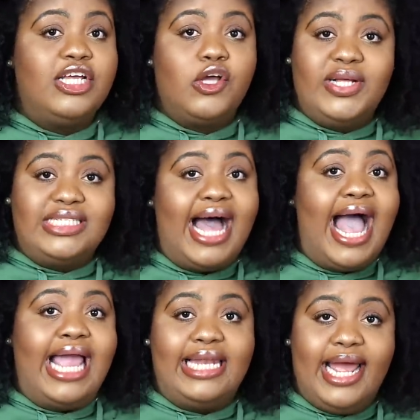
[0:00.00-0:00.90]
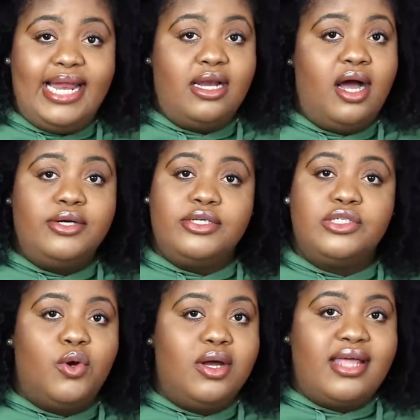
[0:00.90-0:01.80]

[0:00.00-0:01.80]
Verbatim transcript: going to highlight and underscore